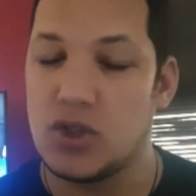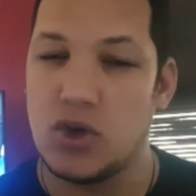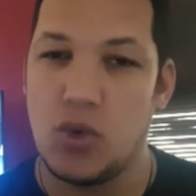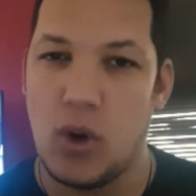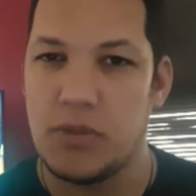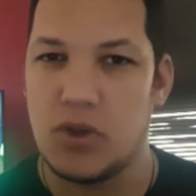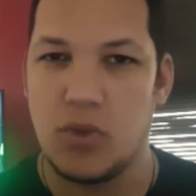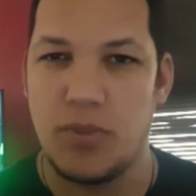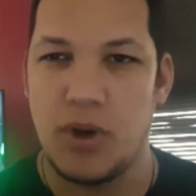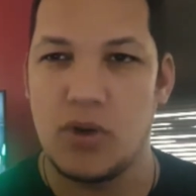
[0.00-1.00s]
Do you want me to
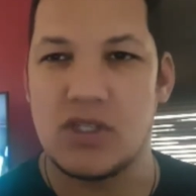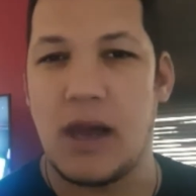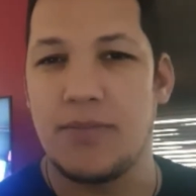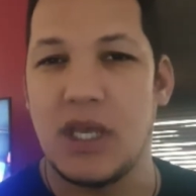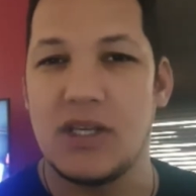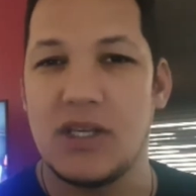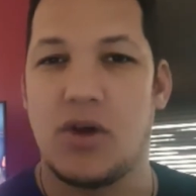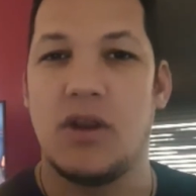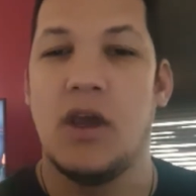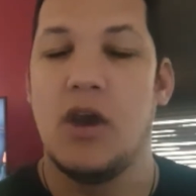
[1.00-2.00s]
post updates
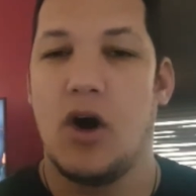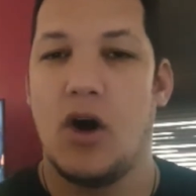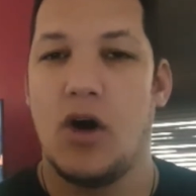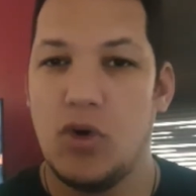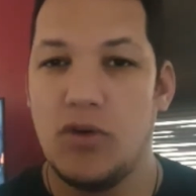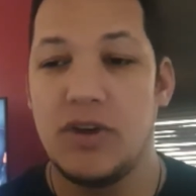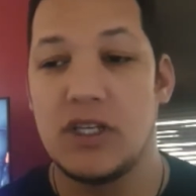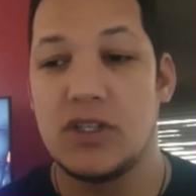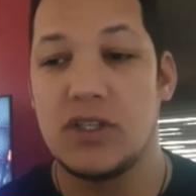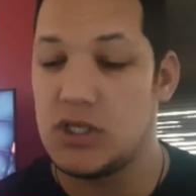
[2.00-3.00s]
on
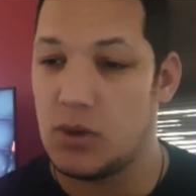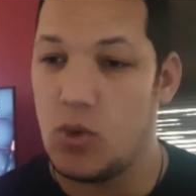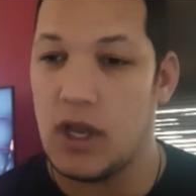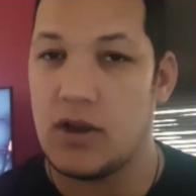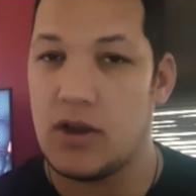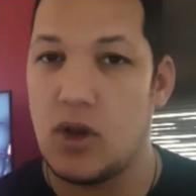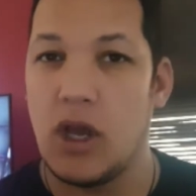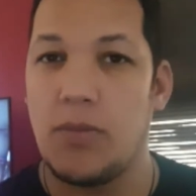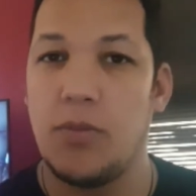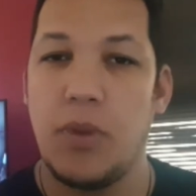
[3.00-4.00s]
movies, which quite clued
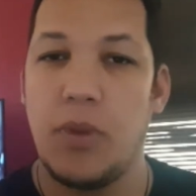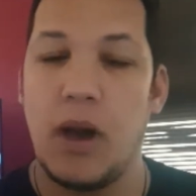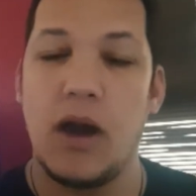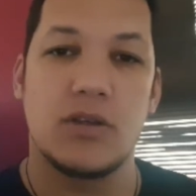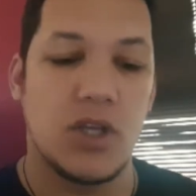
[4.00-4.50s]
up about?